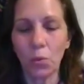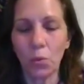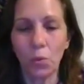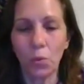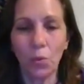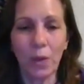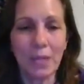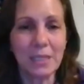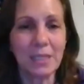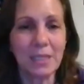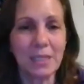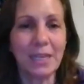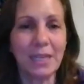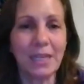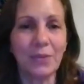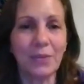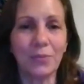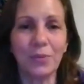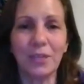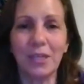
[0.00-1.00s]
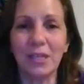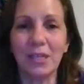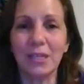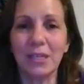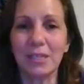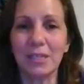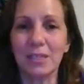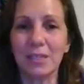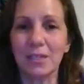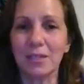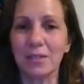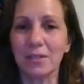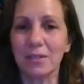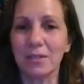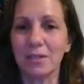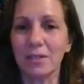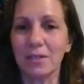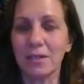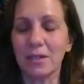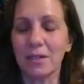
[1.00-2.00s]
Resonate with this.
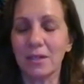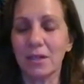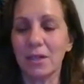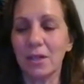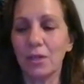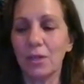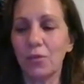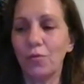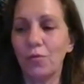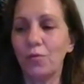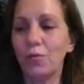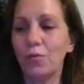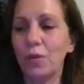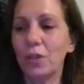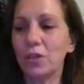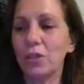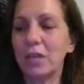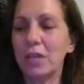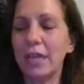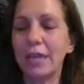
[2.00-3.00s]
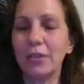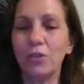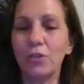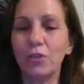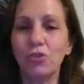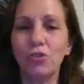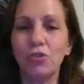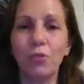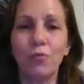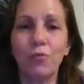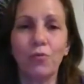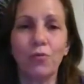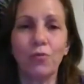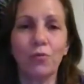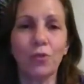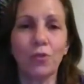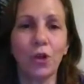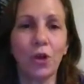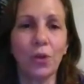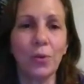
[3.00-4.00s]
Feel the energy
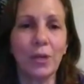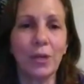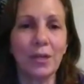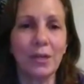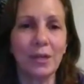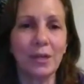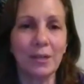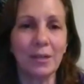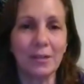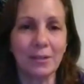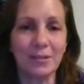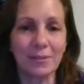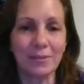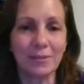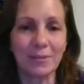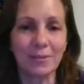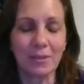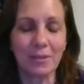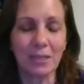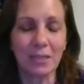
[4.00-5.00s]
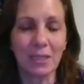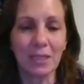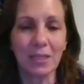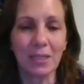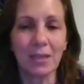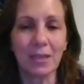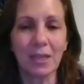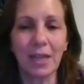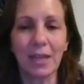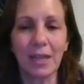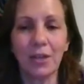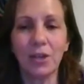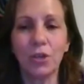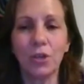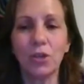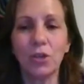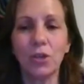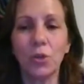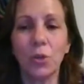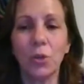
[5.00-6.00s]
flowing, and
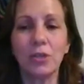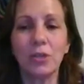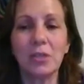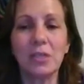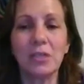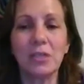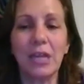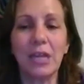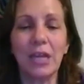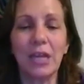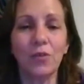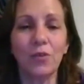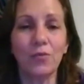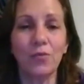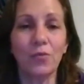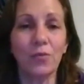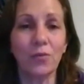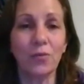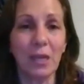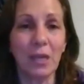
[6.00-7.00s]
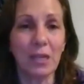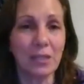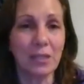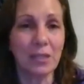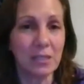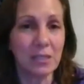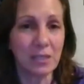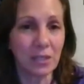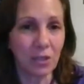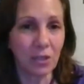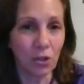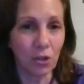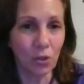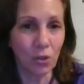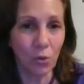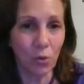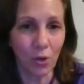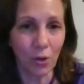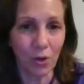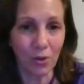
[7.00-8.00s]
know you are safe and
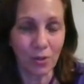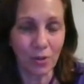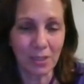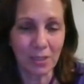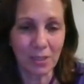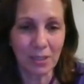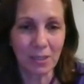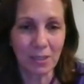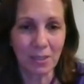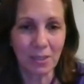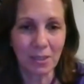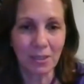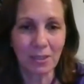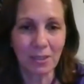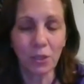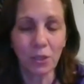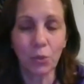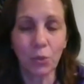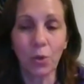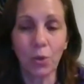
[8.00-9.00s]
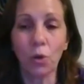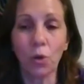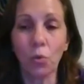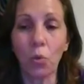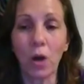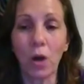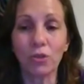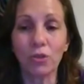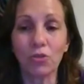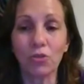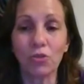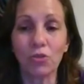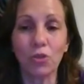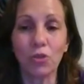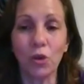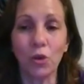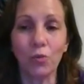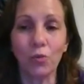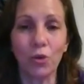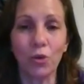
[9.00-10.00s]
secure. You are watched
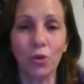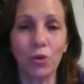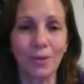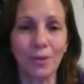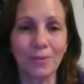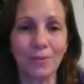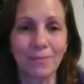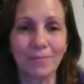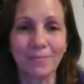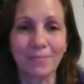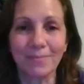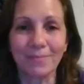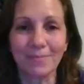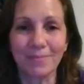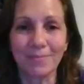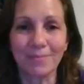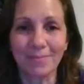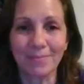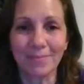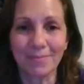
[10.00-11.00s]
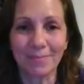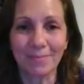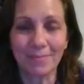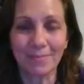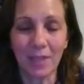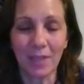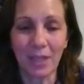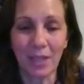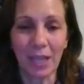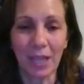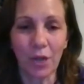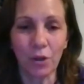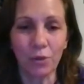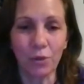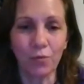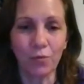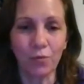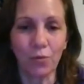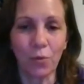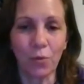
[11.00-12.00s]
over,
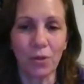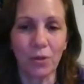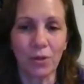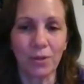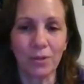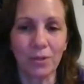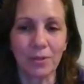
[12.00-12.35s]
cared for.